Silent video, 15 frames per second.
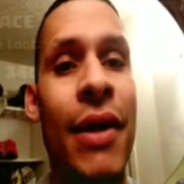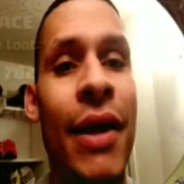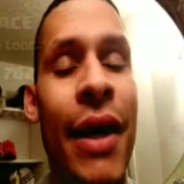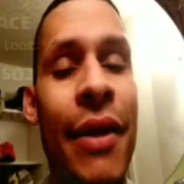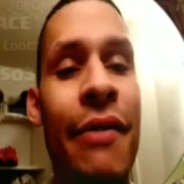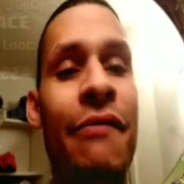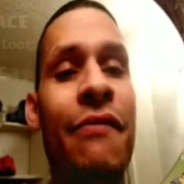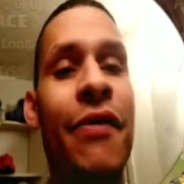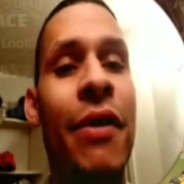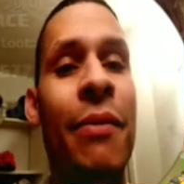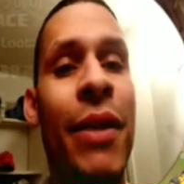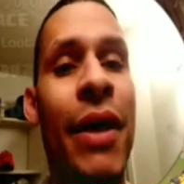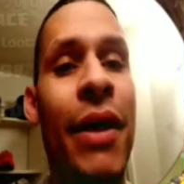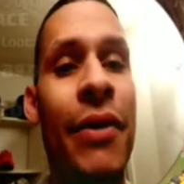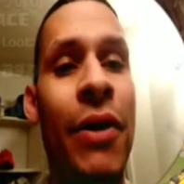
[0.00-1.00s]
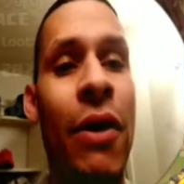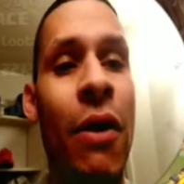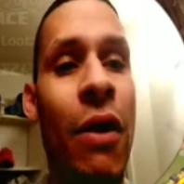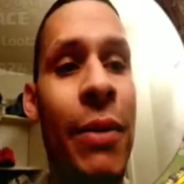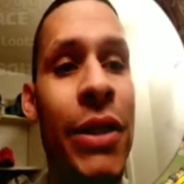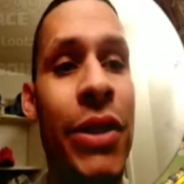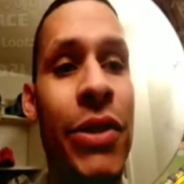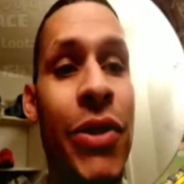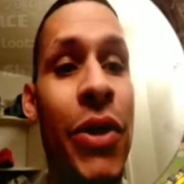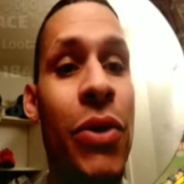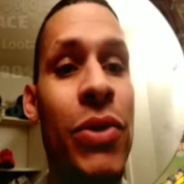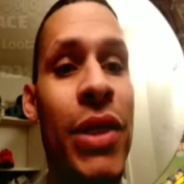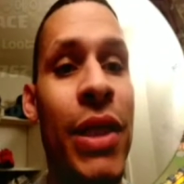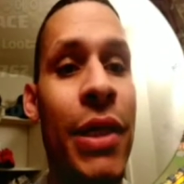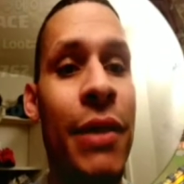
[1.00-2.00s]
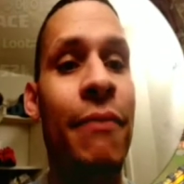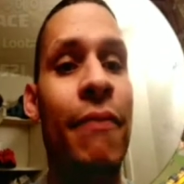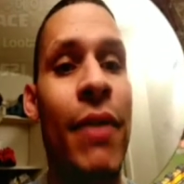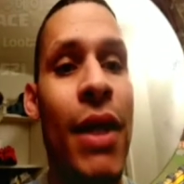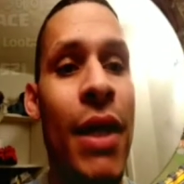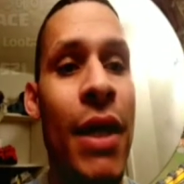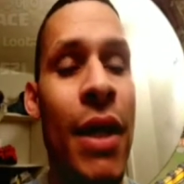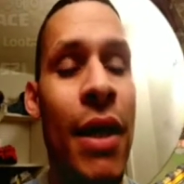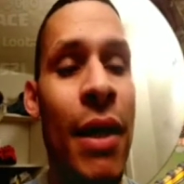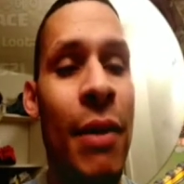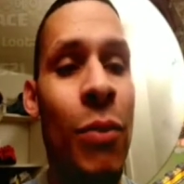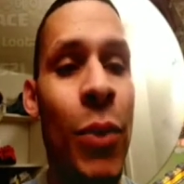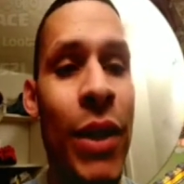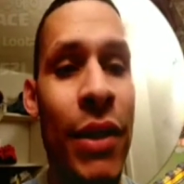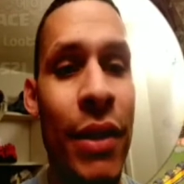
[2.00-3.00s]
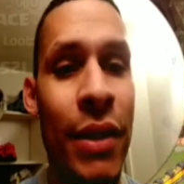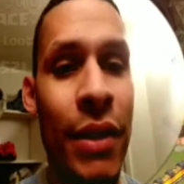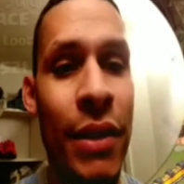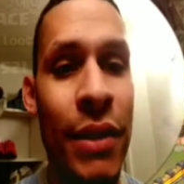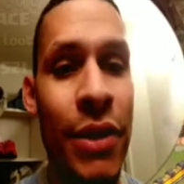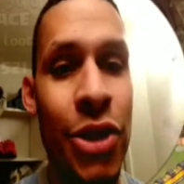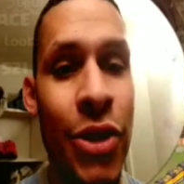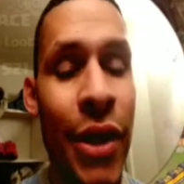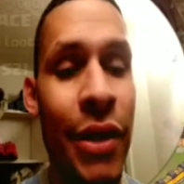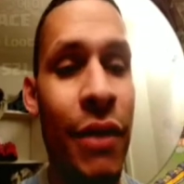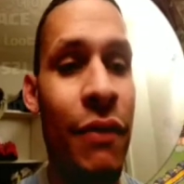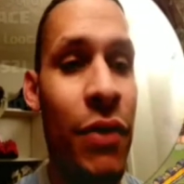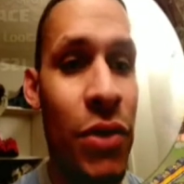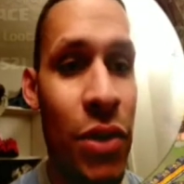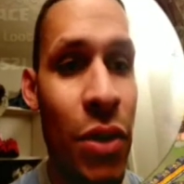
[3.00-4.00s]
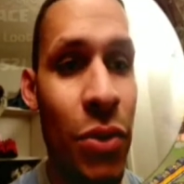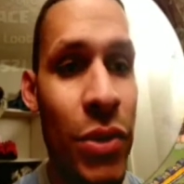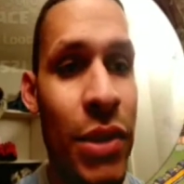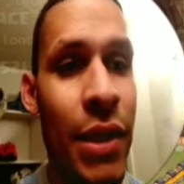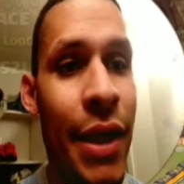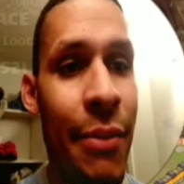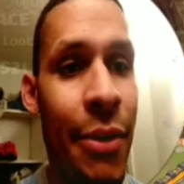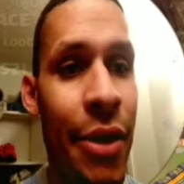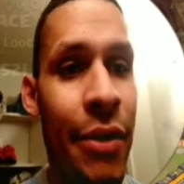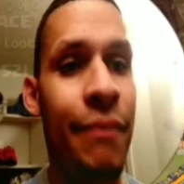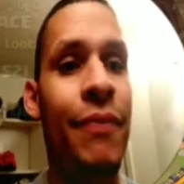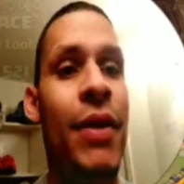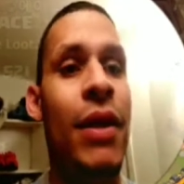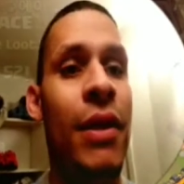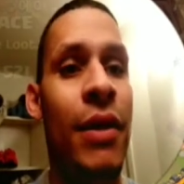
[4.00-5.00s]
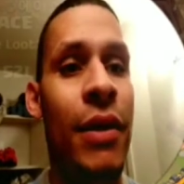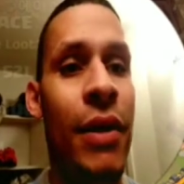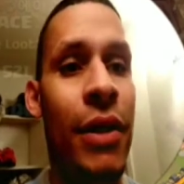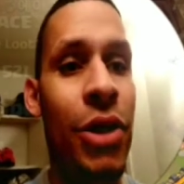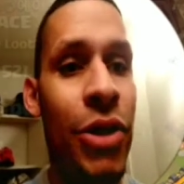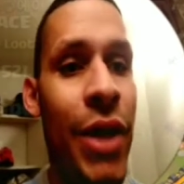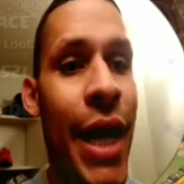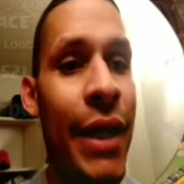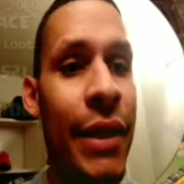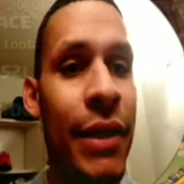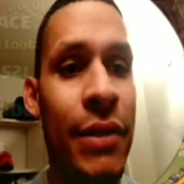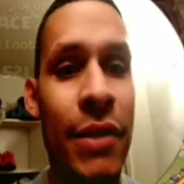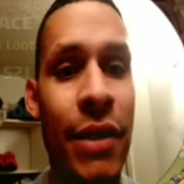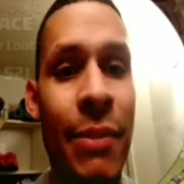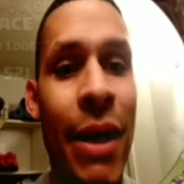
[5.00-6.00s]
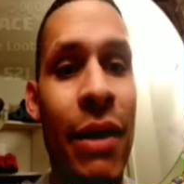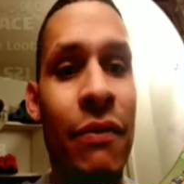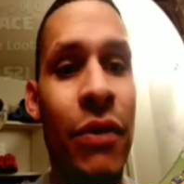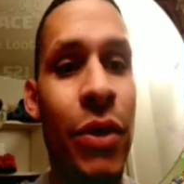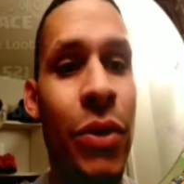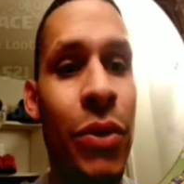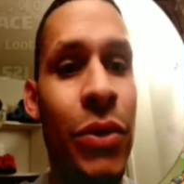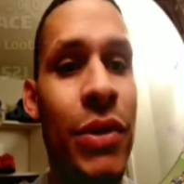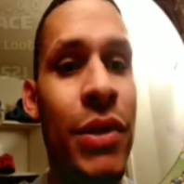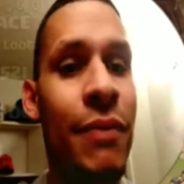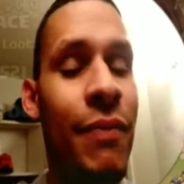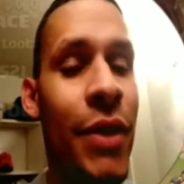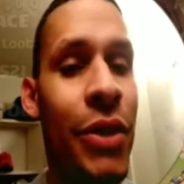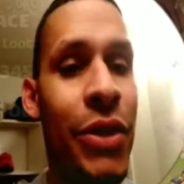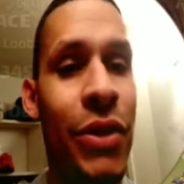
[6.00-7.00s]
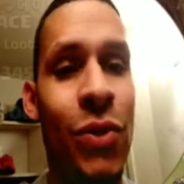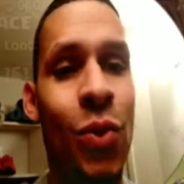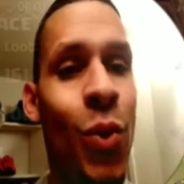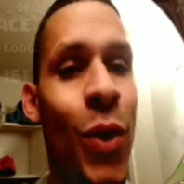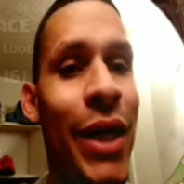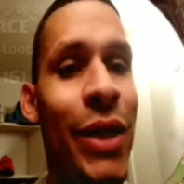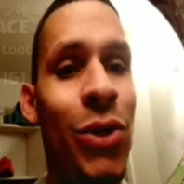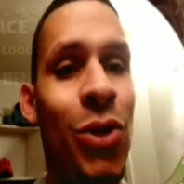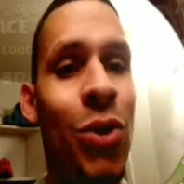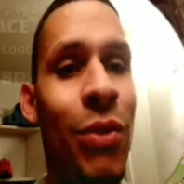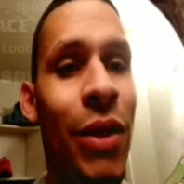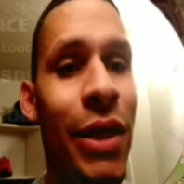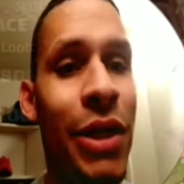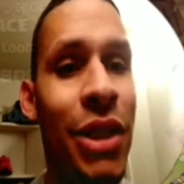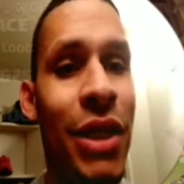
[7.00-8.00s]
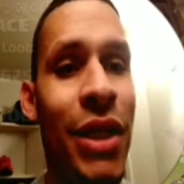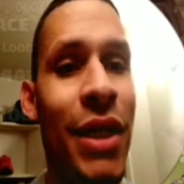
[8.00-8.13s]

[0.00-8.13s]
And then from there, the army just goes in with the strength of the stone slammer, the dragons, the amount of loons. There's just way too much